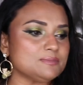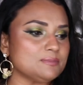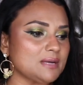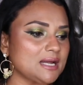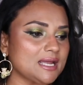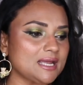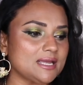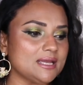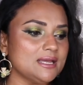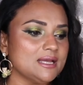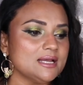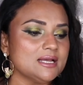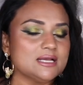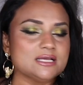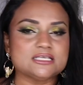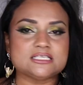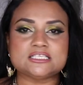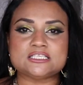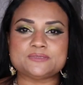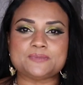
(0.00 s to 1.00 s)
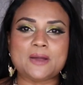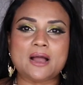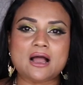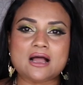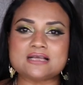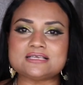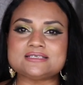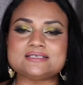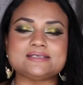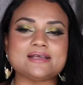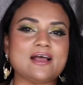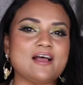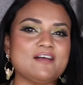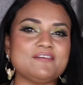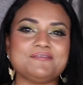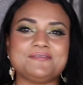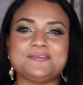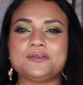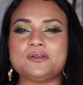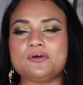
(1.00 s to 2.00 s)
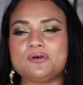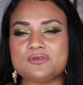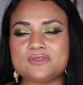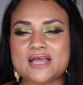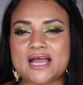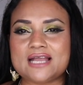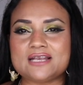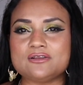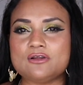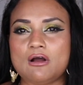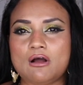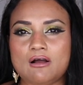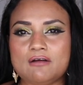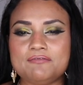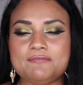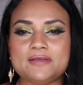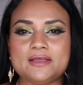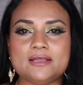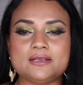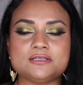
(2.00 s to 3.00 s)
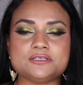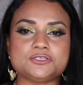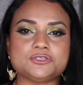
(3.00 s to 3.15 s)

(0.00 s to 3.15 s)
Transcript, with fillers: my spa stuff, you know, that often.